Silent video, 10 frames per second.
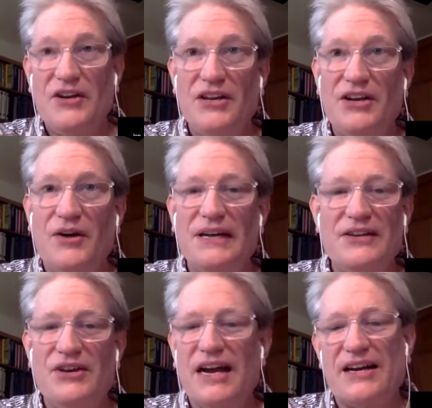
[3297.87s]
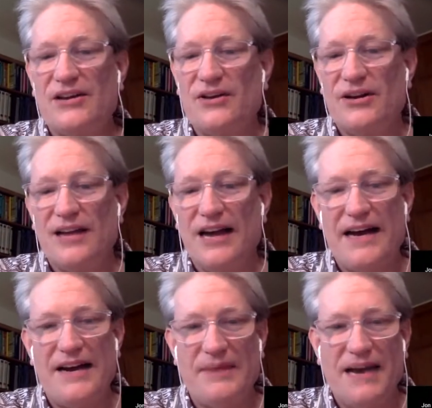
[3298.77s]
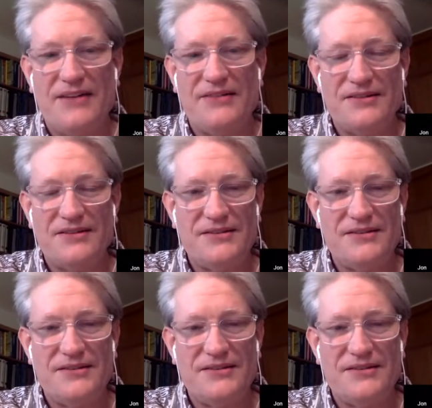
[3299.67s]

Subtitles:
you're not going to learn a lot about